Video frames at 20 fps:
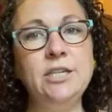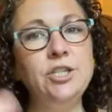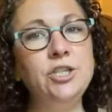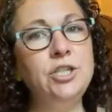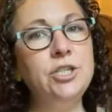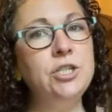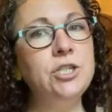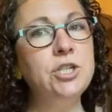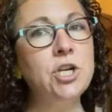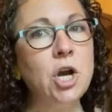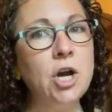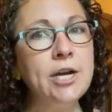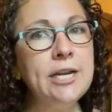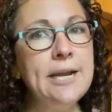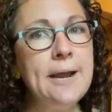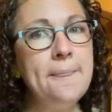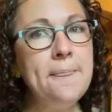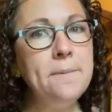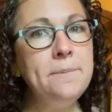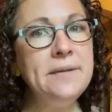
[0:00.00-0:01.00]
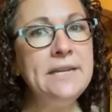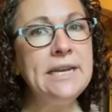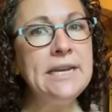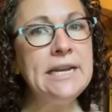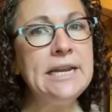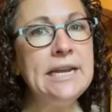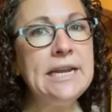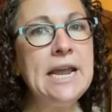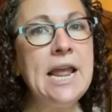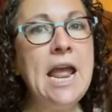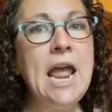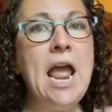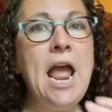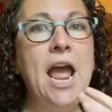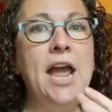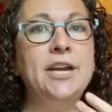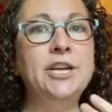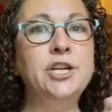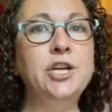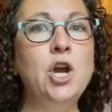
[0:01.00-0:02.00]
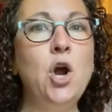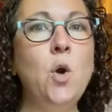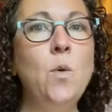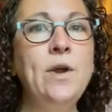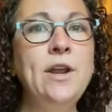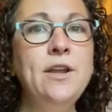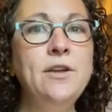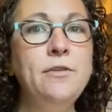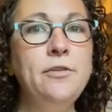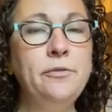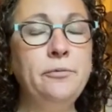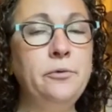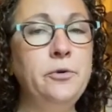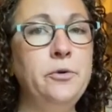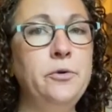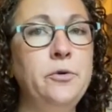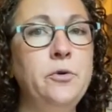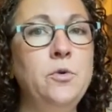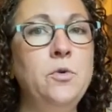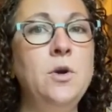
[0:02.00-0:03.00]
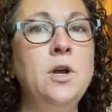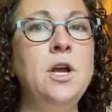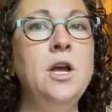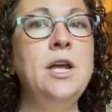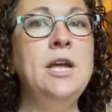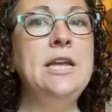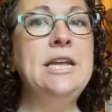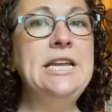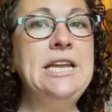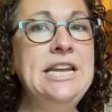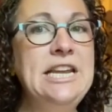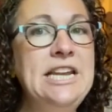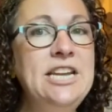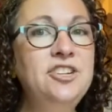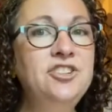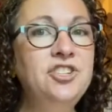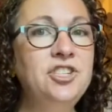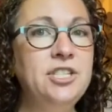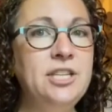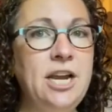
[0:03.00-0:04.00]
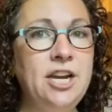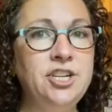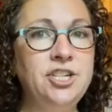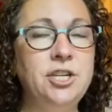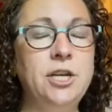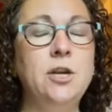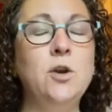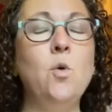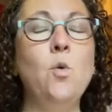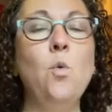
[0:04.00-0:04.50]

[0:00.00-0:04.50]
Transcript: starting at the beginning and going through each section.